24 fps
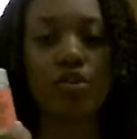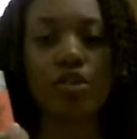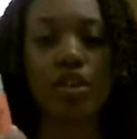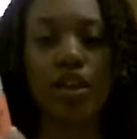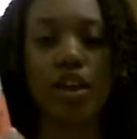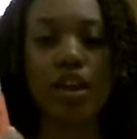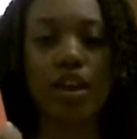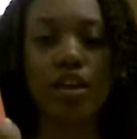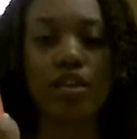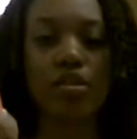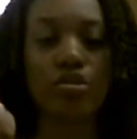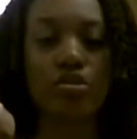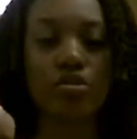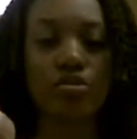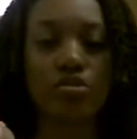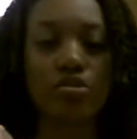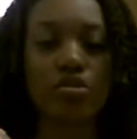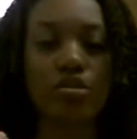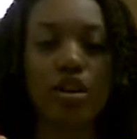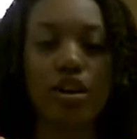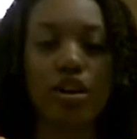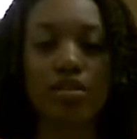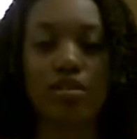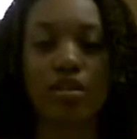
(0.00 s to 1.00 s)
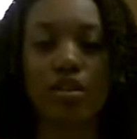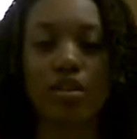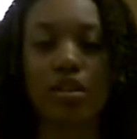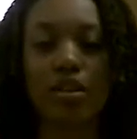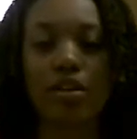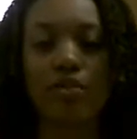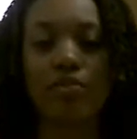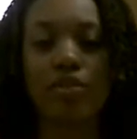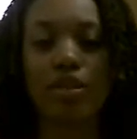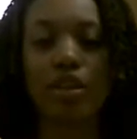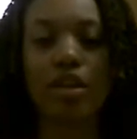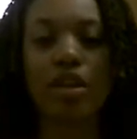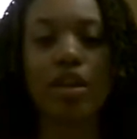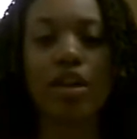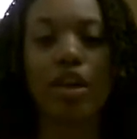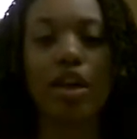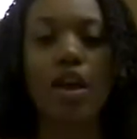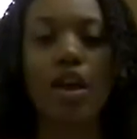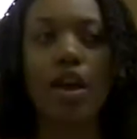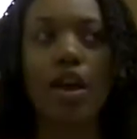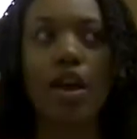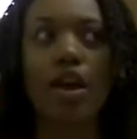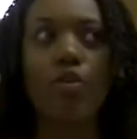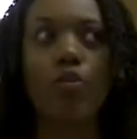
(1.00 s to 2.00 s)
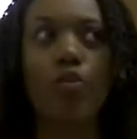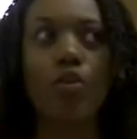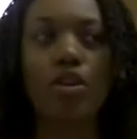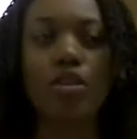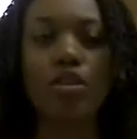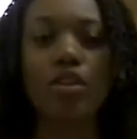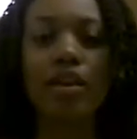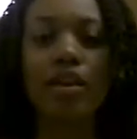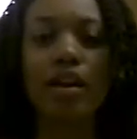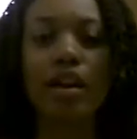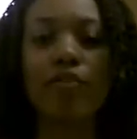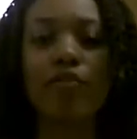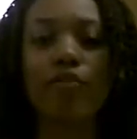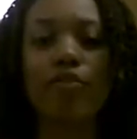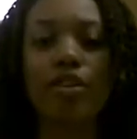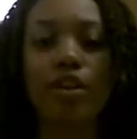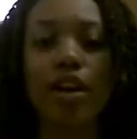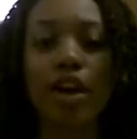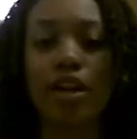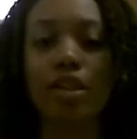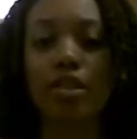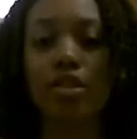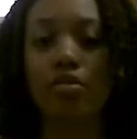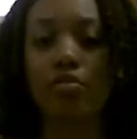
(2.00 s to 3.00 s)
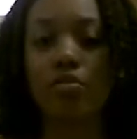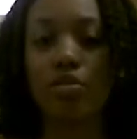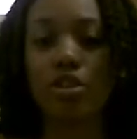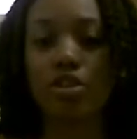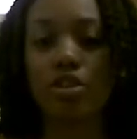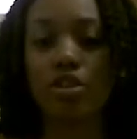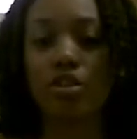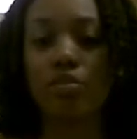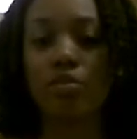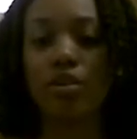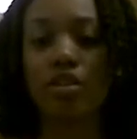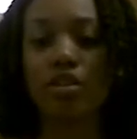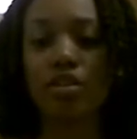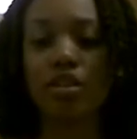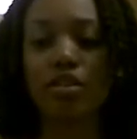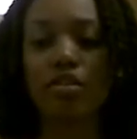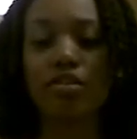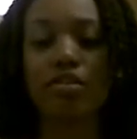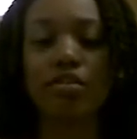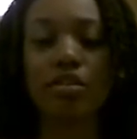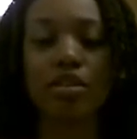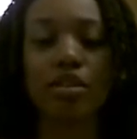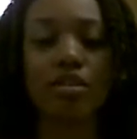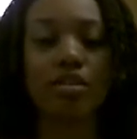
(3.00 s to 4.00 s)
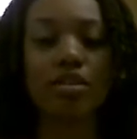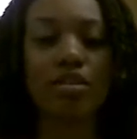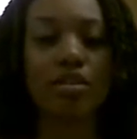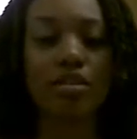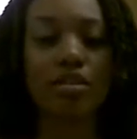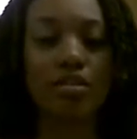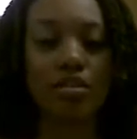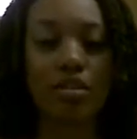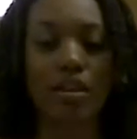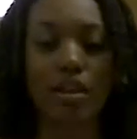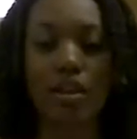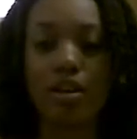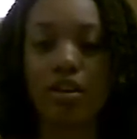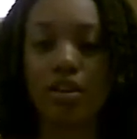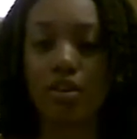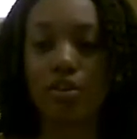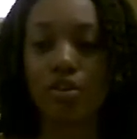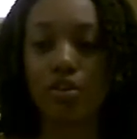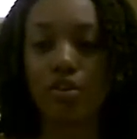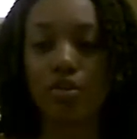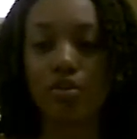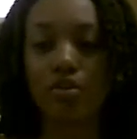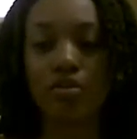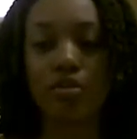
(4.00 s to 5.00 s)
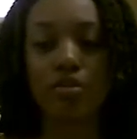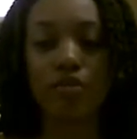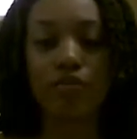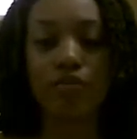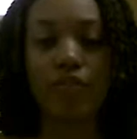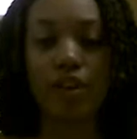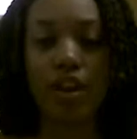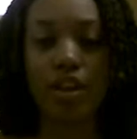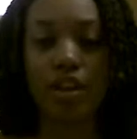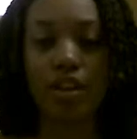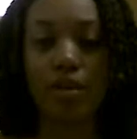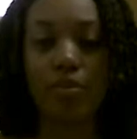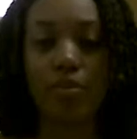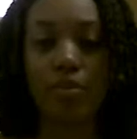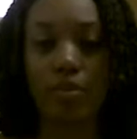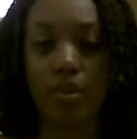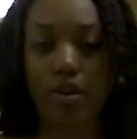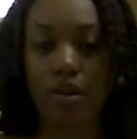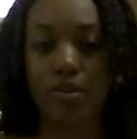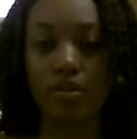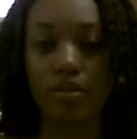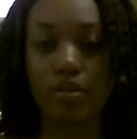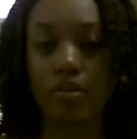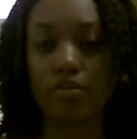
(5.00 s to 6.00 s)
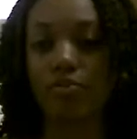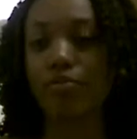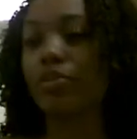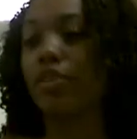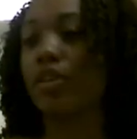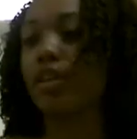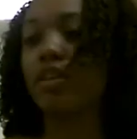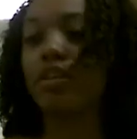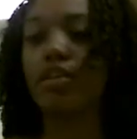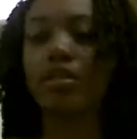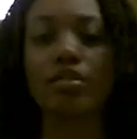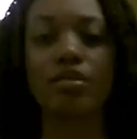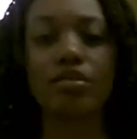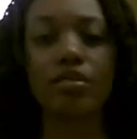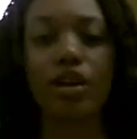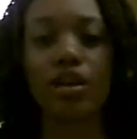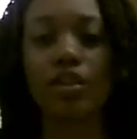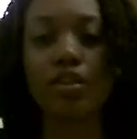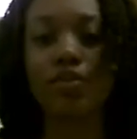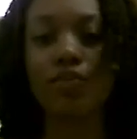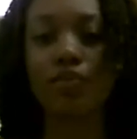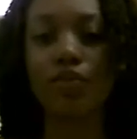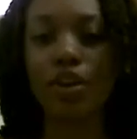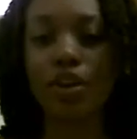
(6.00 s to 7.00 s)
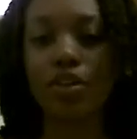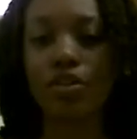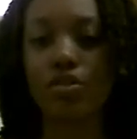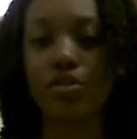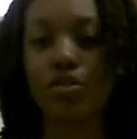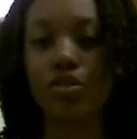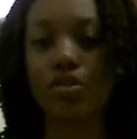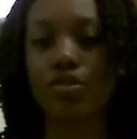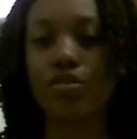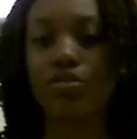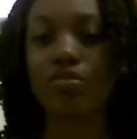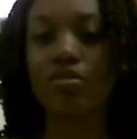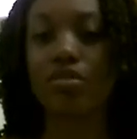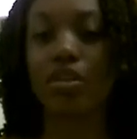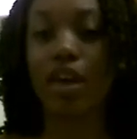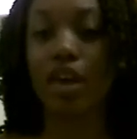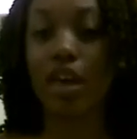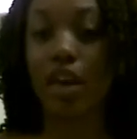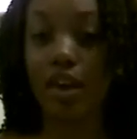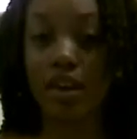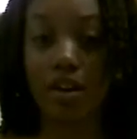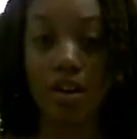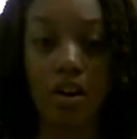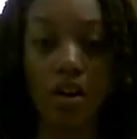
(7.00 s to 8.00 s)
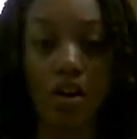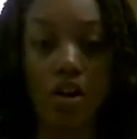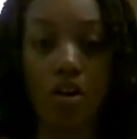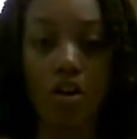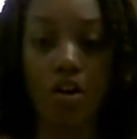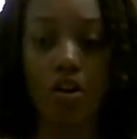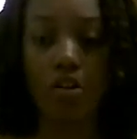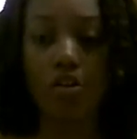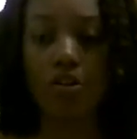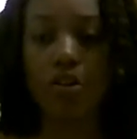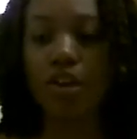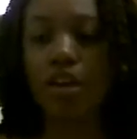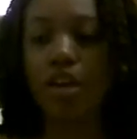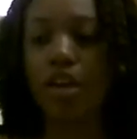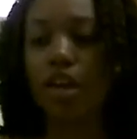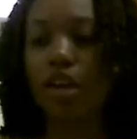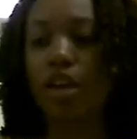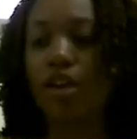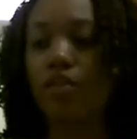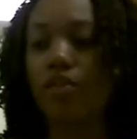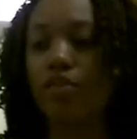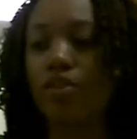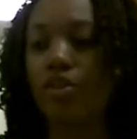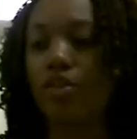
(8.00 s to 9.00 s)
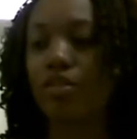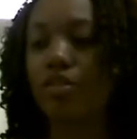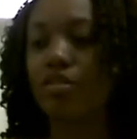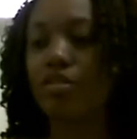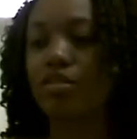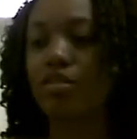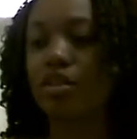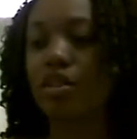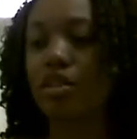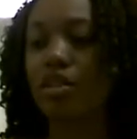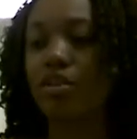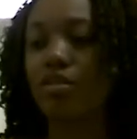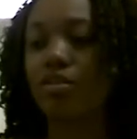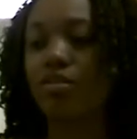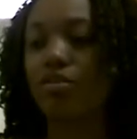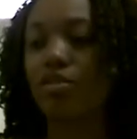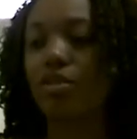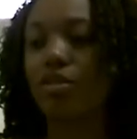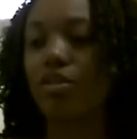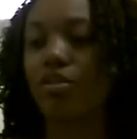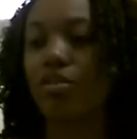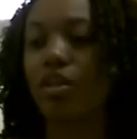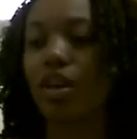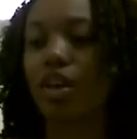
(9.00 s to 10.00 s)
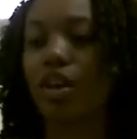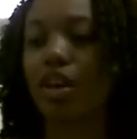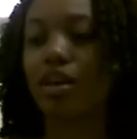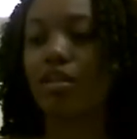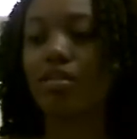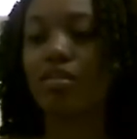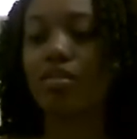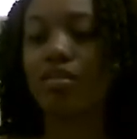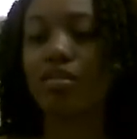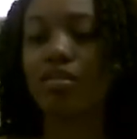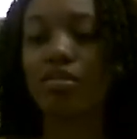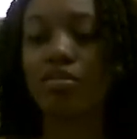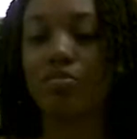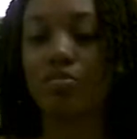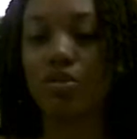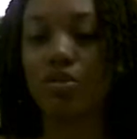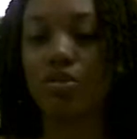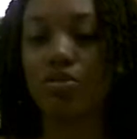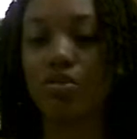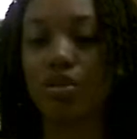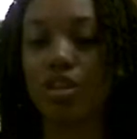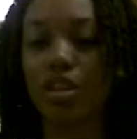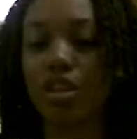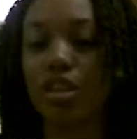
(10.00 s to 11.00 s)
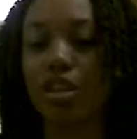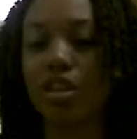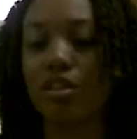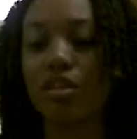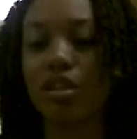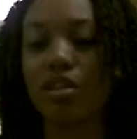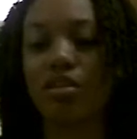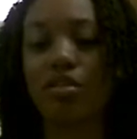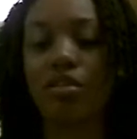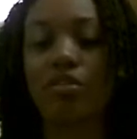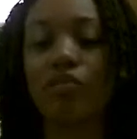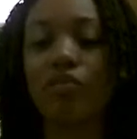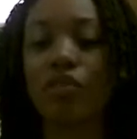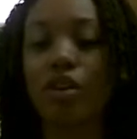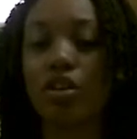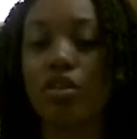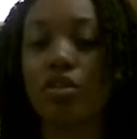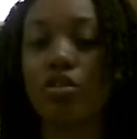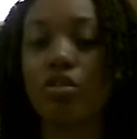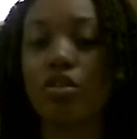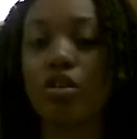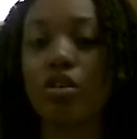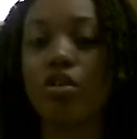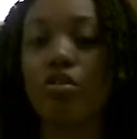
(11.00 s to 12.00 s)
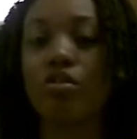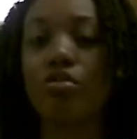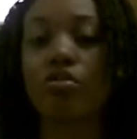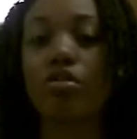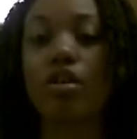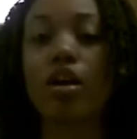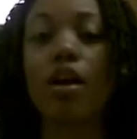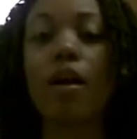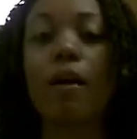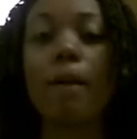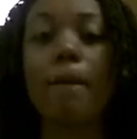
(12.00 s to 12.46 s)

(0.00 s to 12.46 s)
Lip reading: on that, told you guys I loved it. One thing I forgot to mention about this is not a curl defining product. It does not define your curls at all. Even though it says it's curl enhancing smoothie, it doesn't define your curls,